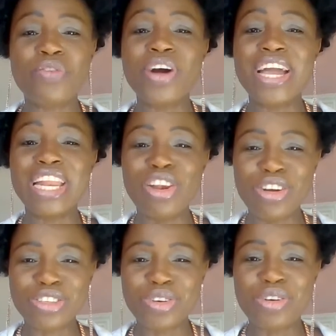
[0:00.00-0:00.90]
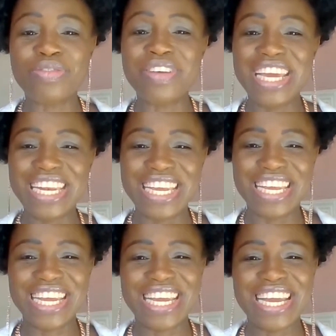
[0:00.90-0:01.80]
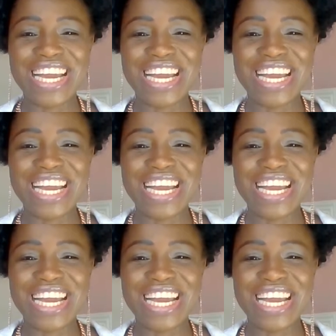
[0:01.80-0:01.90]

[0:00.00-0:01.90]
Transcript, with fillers: for a lot of healing